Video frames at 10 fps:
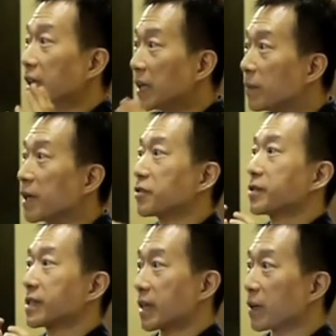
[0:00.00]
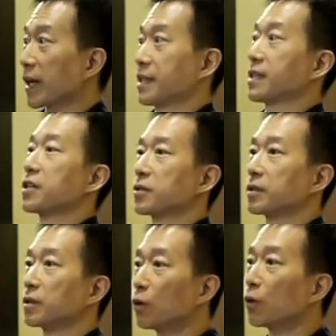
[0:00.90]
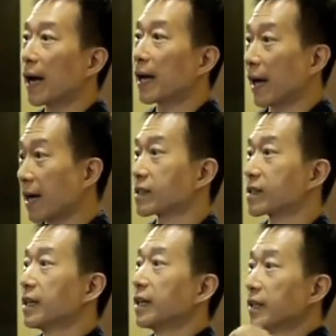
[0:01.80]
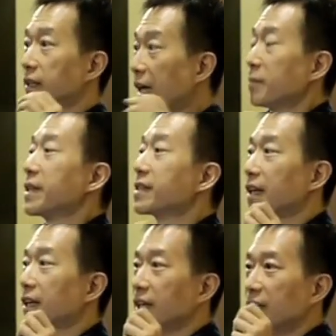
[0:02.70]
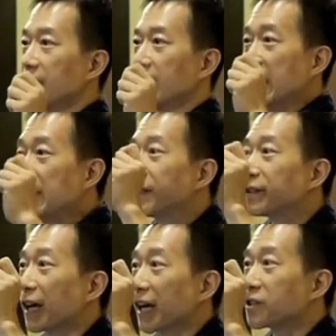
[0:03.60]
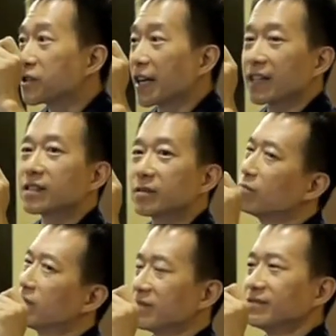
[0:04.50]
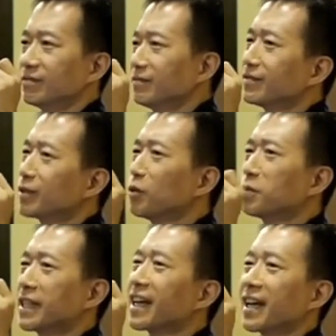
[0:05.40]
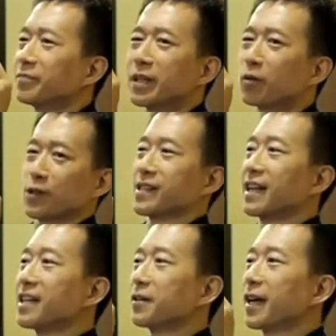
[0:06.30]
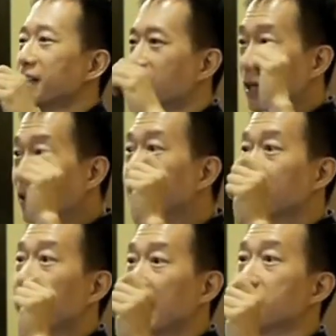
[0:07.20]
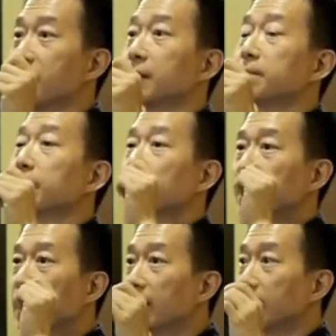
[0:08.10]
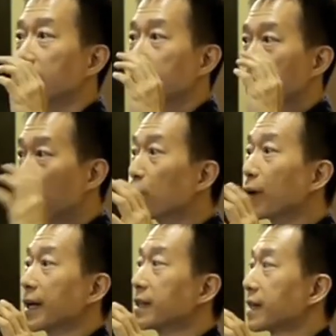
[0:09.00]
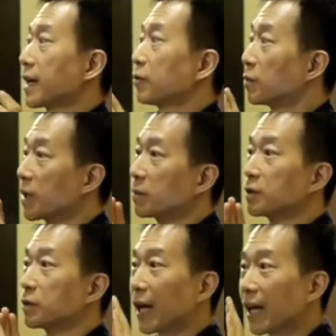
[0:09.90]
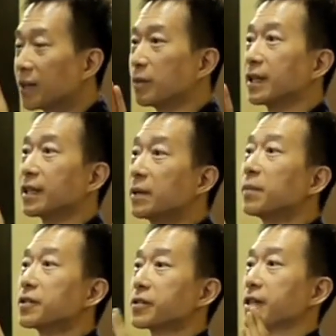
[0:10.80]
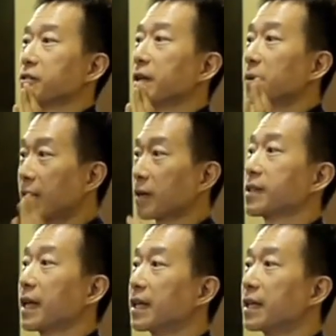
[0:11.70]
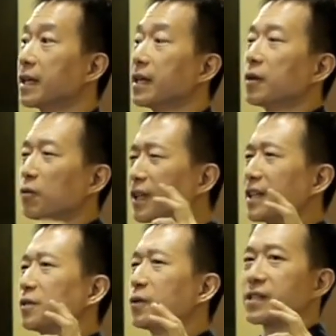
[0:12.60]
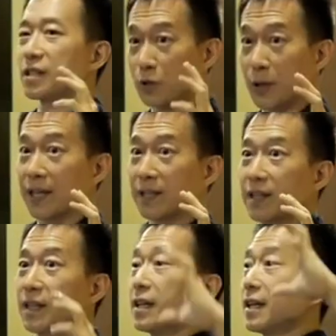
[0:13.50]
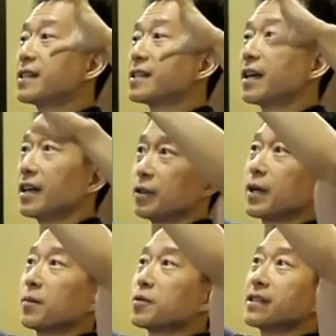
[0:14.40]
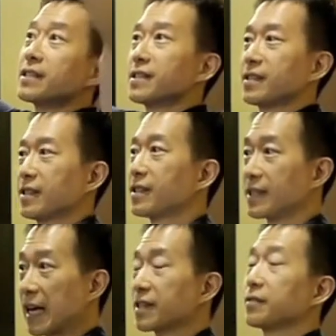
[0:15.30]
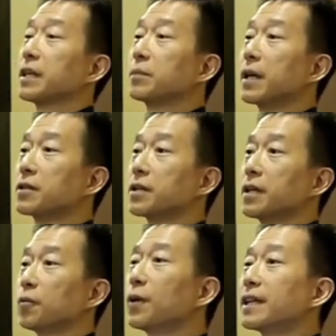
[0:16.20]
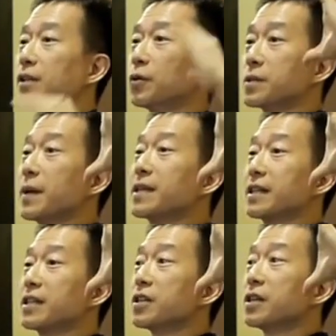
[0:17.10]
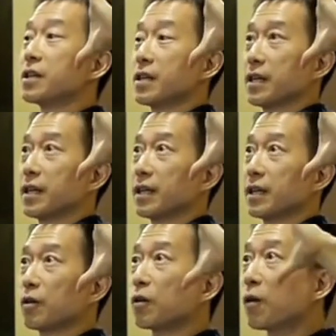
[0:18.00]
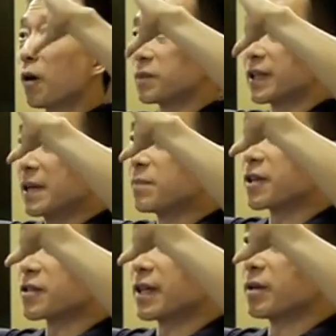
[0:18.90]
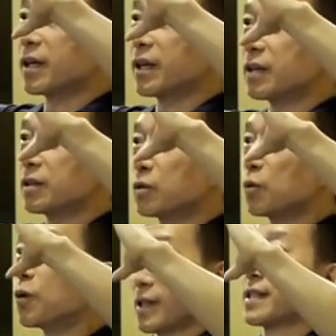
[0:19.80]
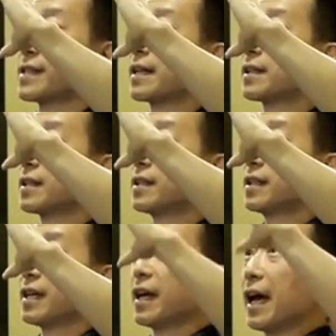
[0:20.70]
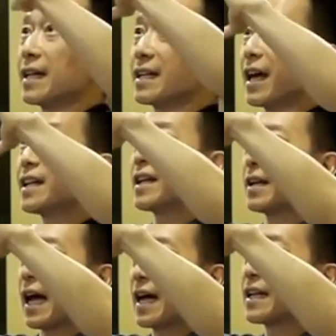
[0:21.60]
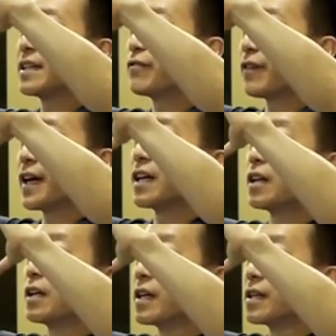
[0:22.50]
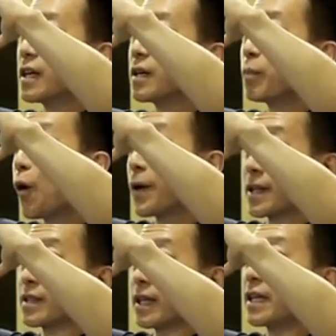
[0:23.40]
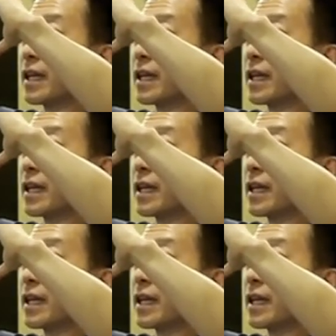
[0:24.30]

image stabilization, OIS. That means that even if a hand shakes, nobody can be rock steady, right? So even if a hand shakes, that software inside will be able to calibrate the image such that it becomes steady. What they do is a trick. Let's say you capture this size of the image. What they do is basically crop the image towards the center, and then they identify a point in the